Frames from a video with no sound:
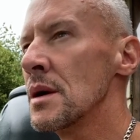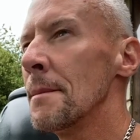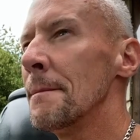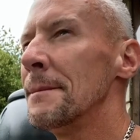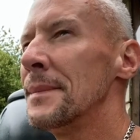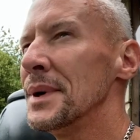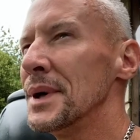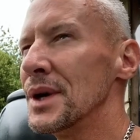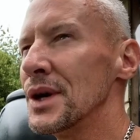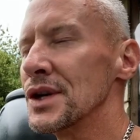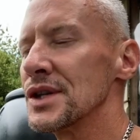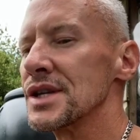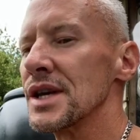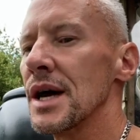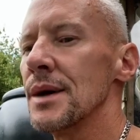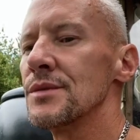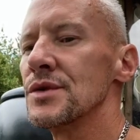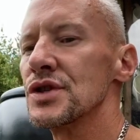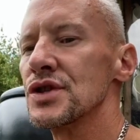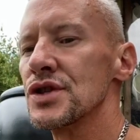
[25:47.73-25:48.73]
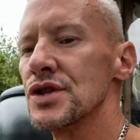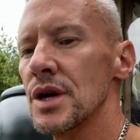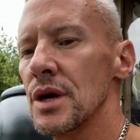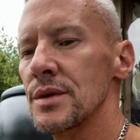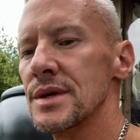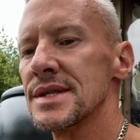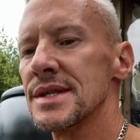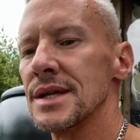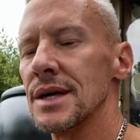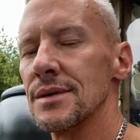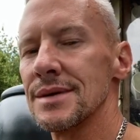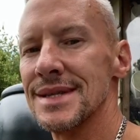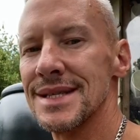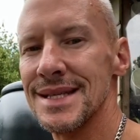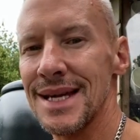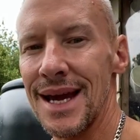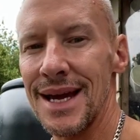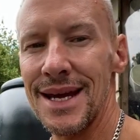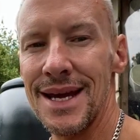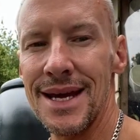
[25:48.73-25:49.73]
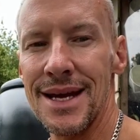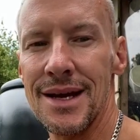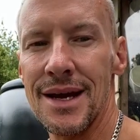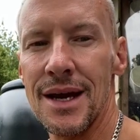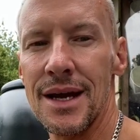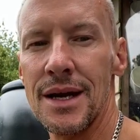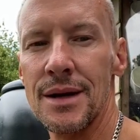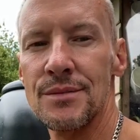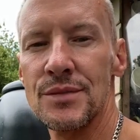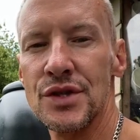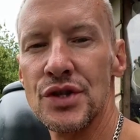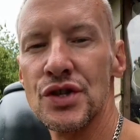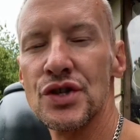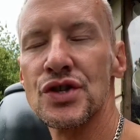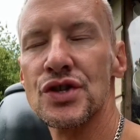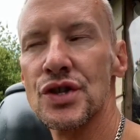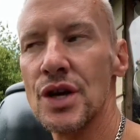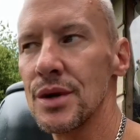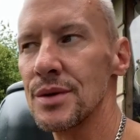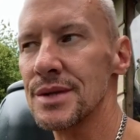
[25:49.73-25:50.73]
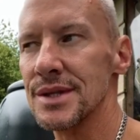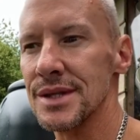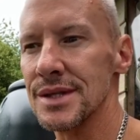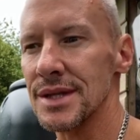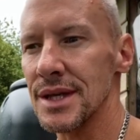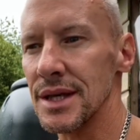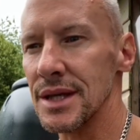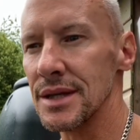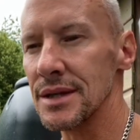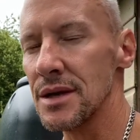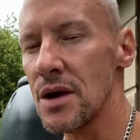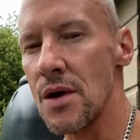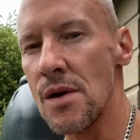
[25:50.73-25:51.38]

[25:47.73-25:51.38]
But I'm just noticing, I was sat here and I'm just noticing